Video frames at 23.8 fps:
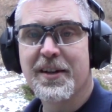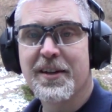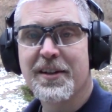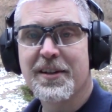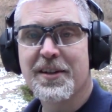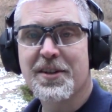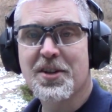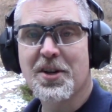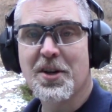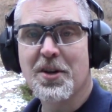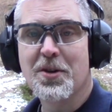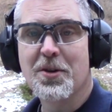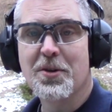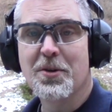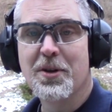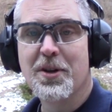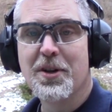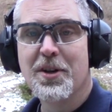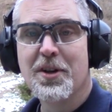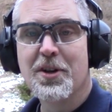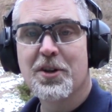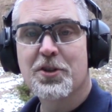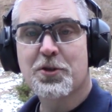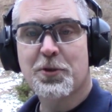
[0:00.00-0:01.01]
So
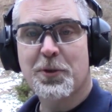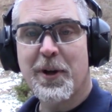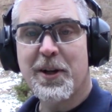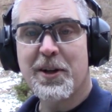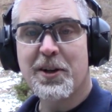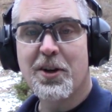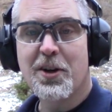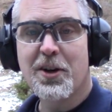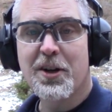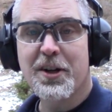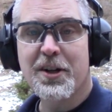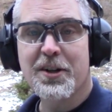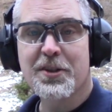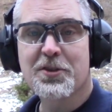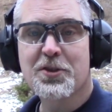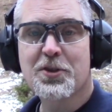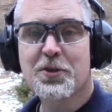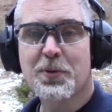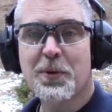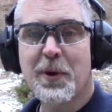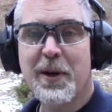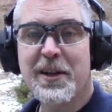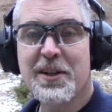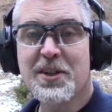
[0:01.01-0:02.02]
train hard,
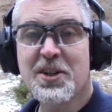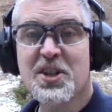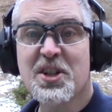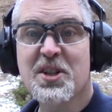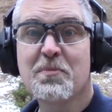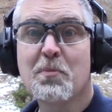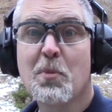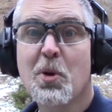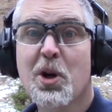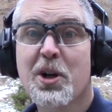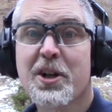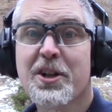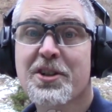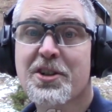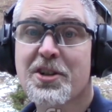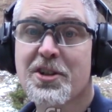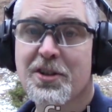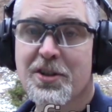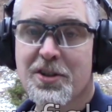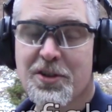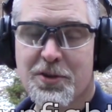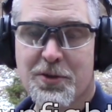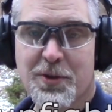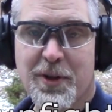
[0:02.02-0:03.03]
train smart,
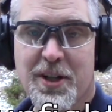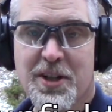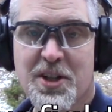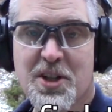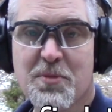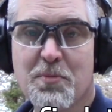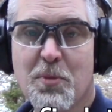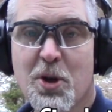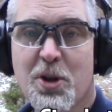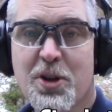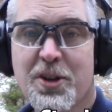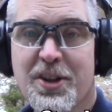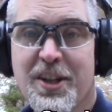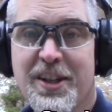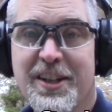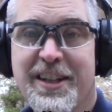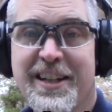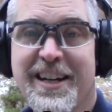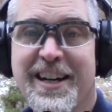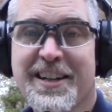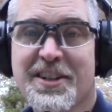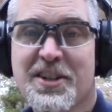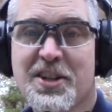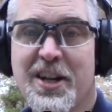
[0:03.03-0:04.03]
train smarter than the
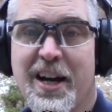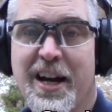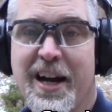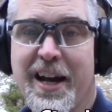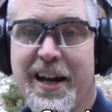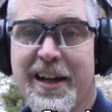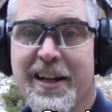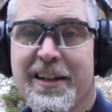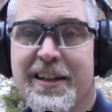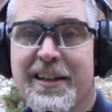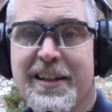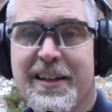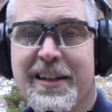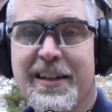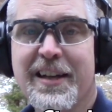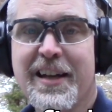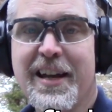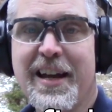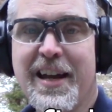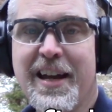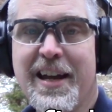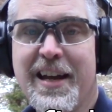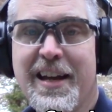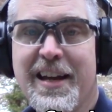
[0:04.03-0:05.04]
next guy,
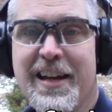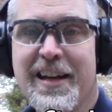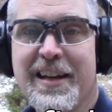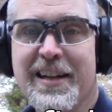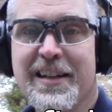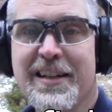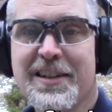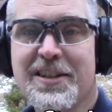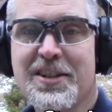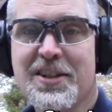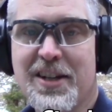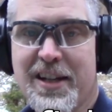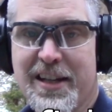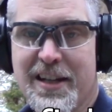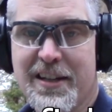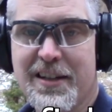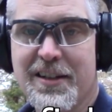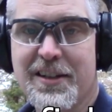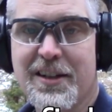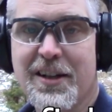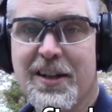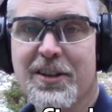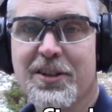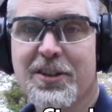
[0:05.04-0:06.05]
and take
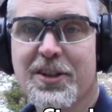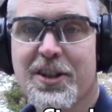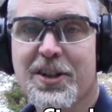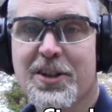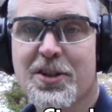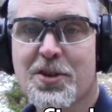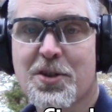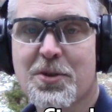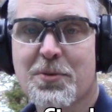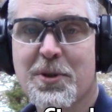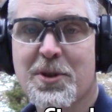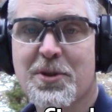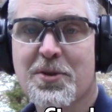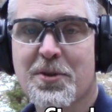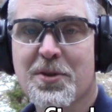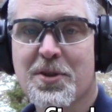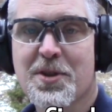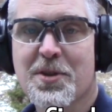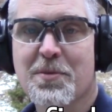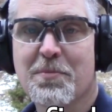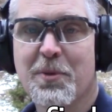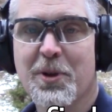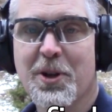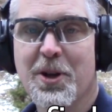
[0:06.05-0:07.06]
a look at those
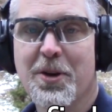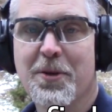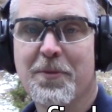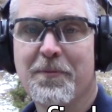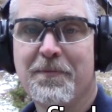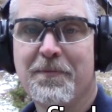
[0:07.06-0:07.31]
resources below.